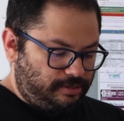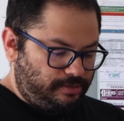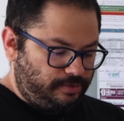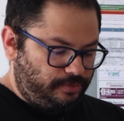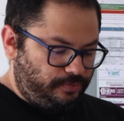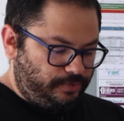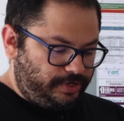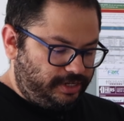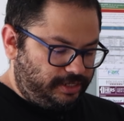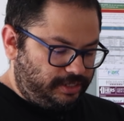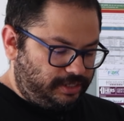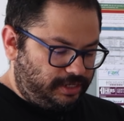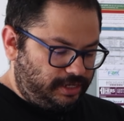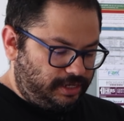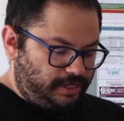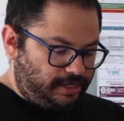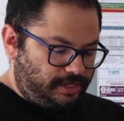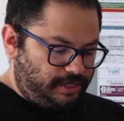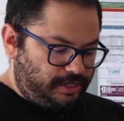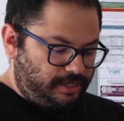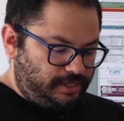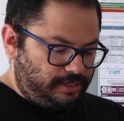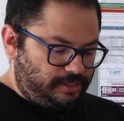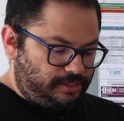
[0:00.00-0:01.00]

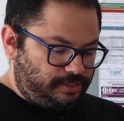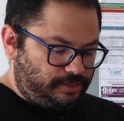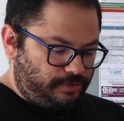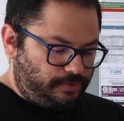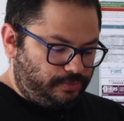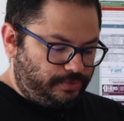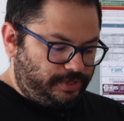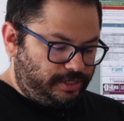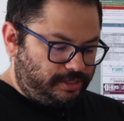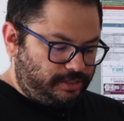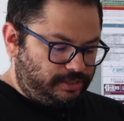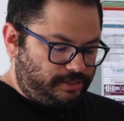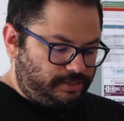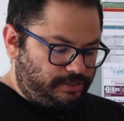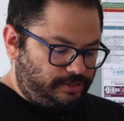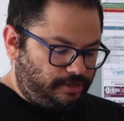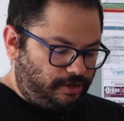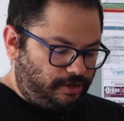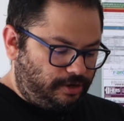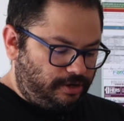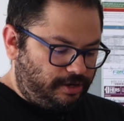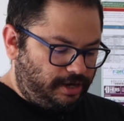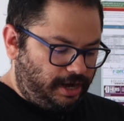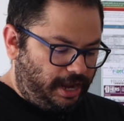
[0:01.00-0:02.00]
weekdays, so we can
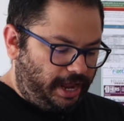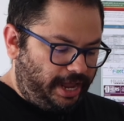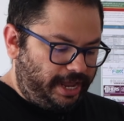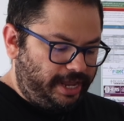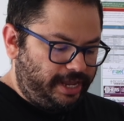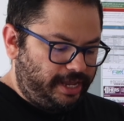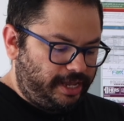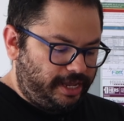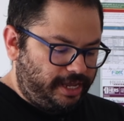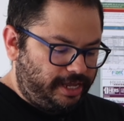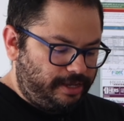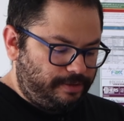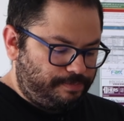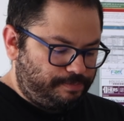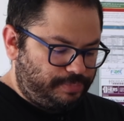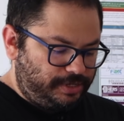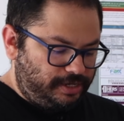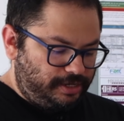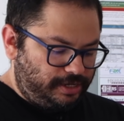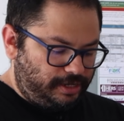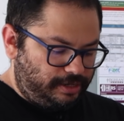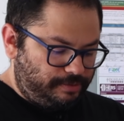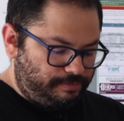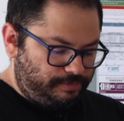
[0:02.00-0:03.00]
start at 8
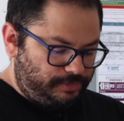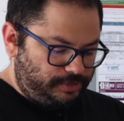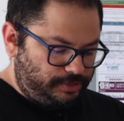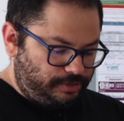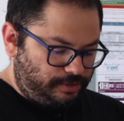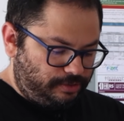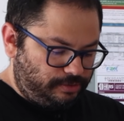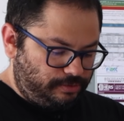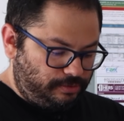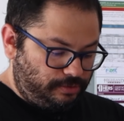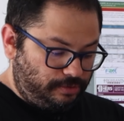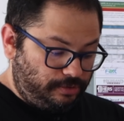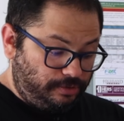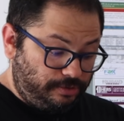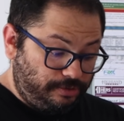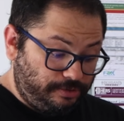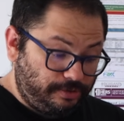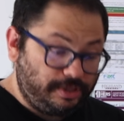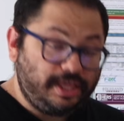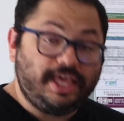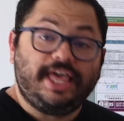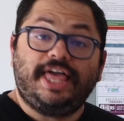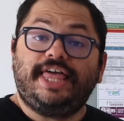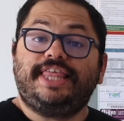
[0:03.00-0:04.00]
p.m.
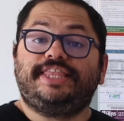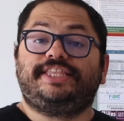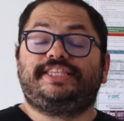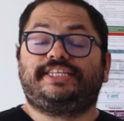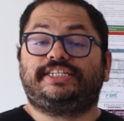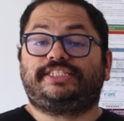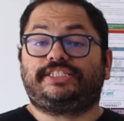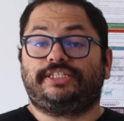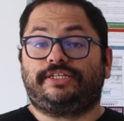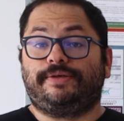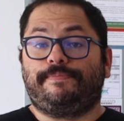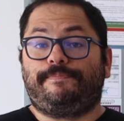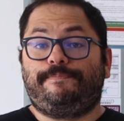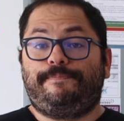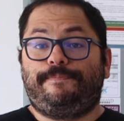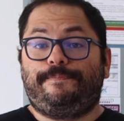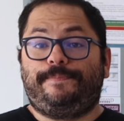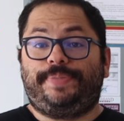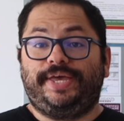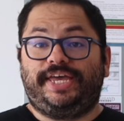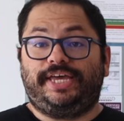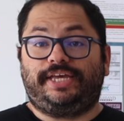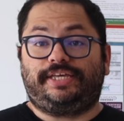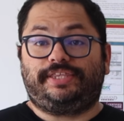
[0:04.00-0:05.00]
So, this is a
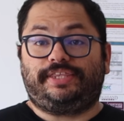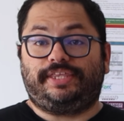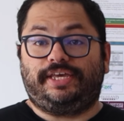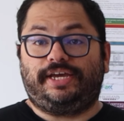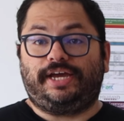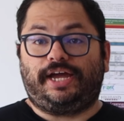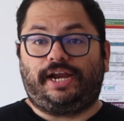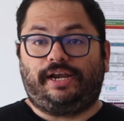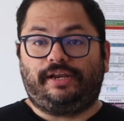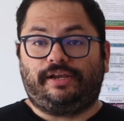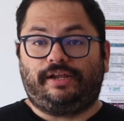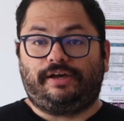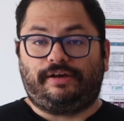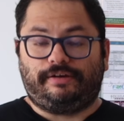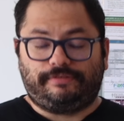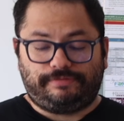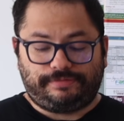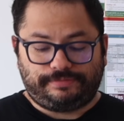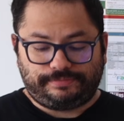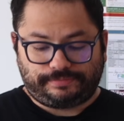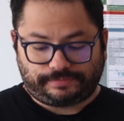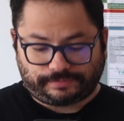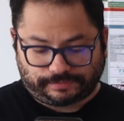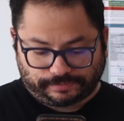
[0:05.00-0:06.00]
big thing I love.